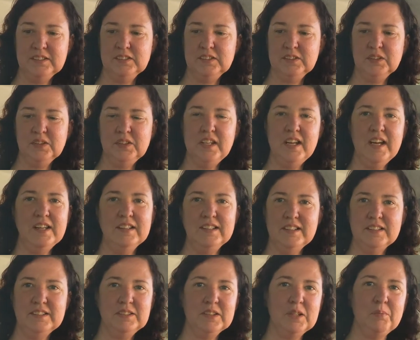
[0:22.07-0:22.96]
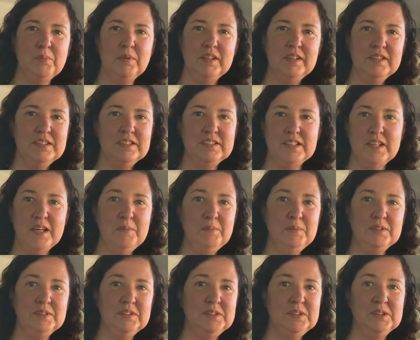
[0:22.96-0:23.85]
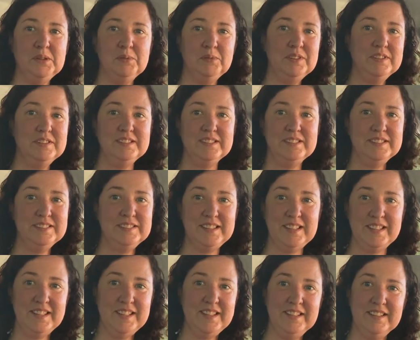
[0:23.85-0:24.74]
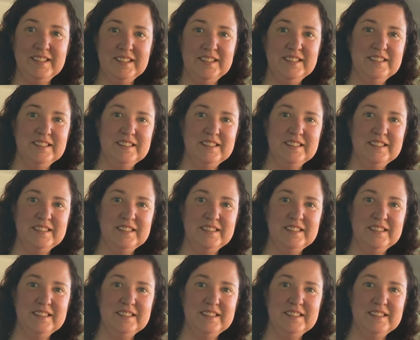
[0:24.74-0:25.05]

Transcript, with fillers: So yeah, let's open this up and see what's inside.